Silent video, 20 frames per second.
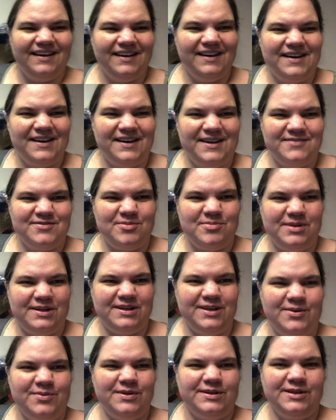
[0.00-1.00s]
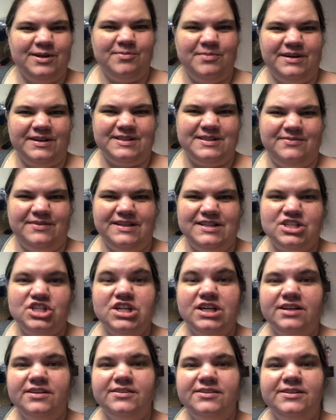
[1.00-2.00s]
Hi everybody, welcome back to my
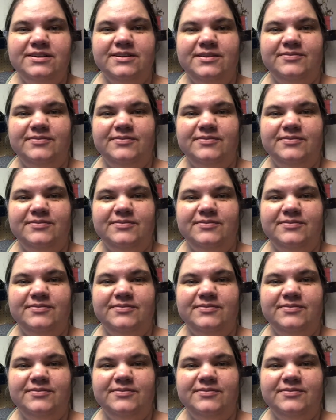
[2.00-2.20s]
channel.